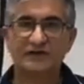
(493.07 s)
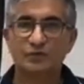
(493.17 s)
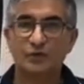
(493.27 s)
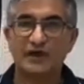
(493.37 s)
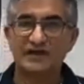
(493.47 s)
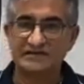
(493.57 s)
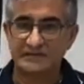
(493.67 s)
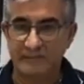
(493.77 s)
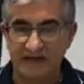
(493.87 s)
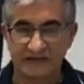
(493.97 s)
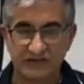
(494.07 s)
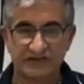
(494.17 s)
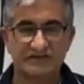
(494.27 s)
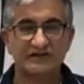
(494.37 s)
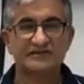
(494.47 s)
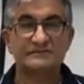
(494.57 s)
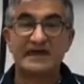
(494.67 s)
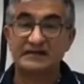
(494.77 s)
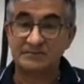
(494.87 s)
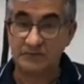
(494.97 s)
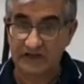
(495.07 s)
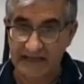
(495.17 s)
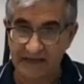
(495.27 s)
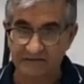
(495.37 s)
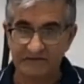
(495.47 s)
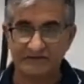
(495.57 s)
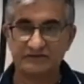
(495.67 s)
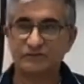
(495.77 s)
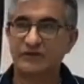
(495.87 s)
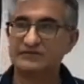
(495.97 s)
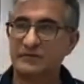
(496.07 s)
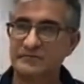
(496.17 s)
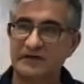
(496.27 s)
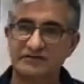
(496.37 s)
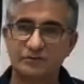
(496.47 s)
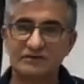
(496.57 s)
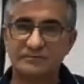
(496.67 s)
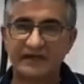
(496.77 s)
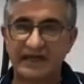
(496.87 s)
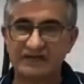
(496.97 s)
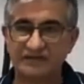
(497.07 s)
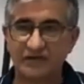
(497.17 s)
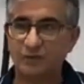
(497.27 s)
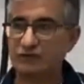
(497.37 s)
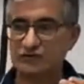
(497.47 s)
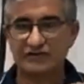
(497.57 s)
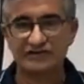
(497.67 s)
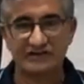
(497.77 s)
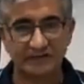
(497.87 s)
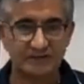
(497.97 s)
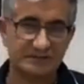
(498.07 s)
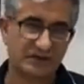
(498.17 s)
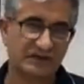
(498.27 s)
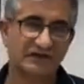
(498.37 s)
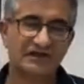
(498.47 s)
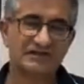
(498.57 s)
Where's the budget? So there's management accountants. Where's my budget? Where's my cash flow? What do these numbers mean?